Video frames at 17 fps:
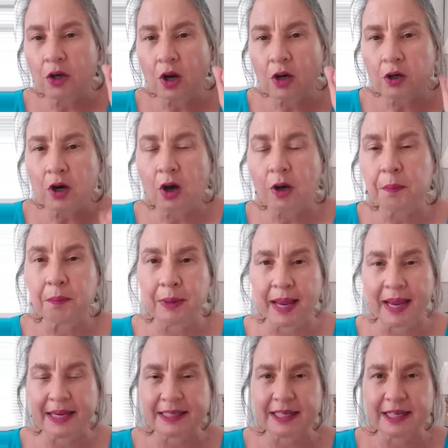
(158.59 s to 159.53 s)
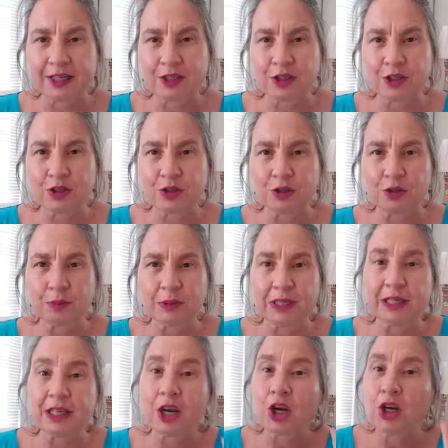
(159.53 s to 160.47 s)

knock, knock, pay attention to me.